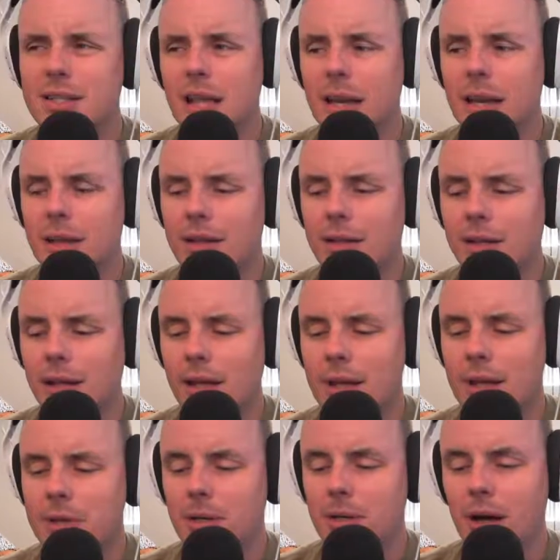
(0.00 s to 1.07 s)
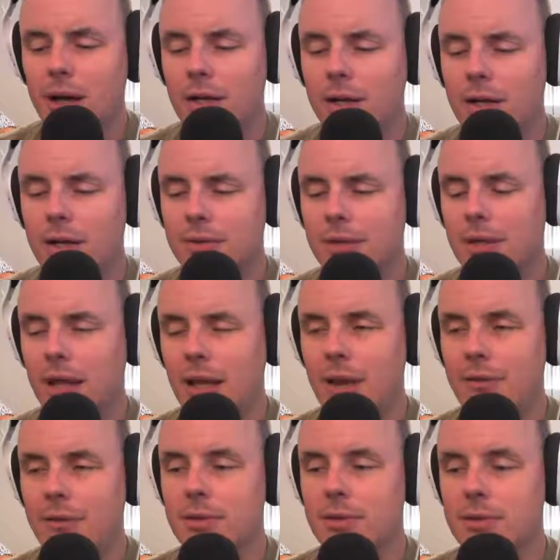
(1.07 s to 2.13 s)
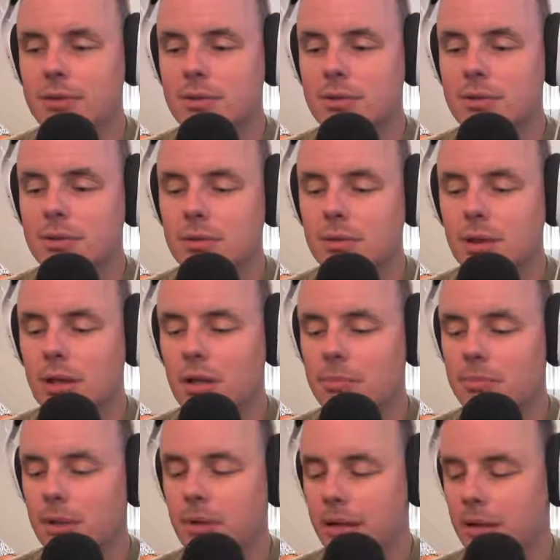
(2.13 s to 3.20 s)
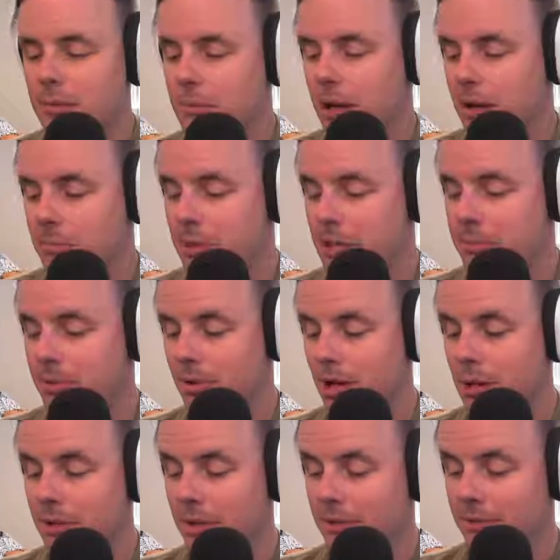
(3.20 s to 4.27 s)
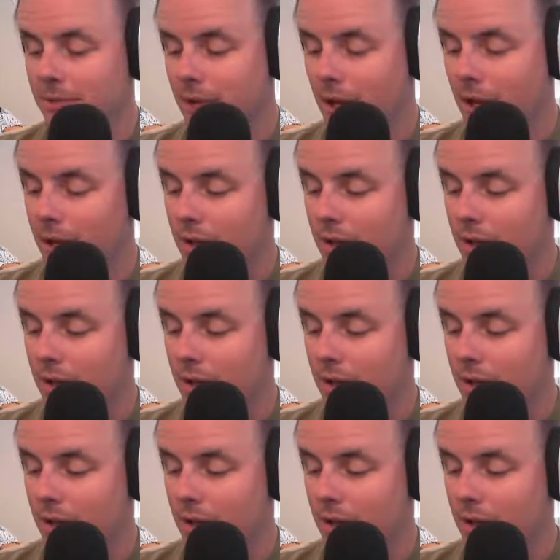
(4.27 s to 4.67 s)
anything like that at Mid Ohio. I don't think they have the amount of people coming for that.